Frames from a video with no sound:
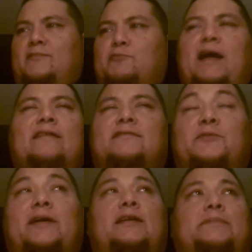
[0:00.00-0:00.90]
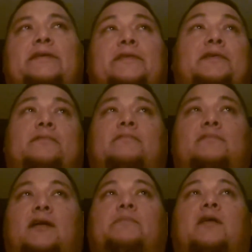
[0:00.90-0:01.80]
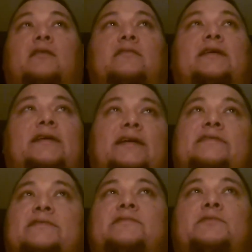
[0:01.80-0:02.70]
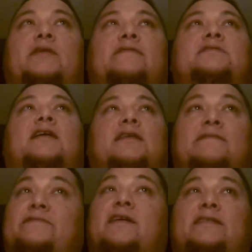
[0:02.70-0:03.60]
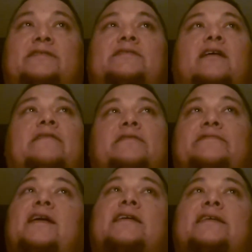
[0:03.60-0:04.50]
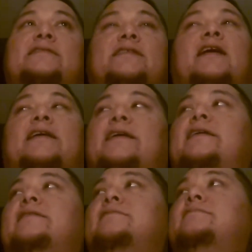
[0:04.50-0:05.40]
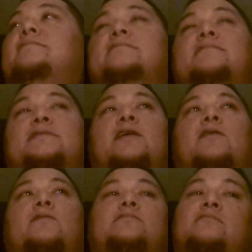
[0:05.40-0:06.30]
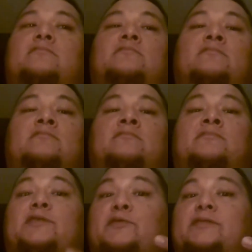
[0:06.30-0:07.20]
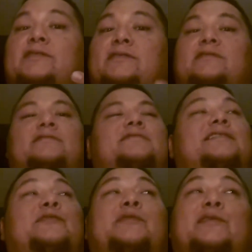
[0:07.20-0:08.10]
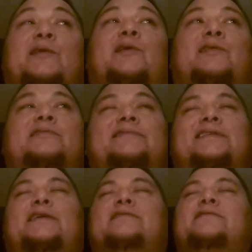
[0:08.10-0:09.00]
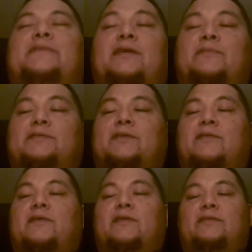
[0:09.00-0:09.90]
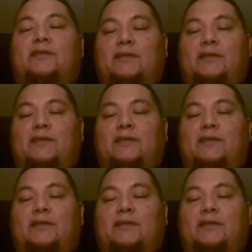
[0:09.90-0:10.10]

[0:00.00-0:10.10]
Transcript: rattling away, and I'm like, dude, I'm hungry. It's 12 o'clock. I'm fucking starving. Fat kid's got to eat. So deuces, give me a call, let me know what's going on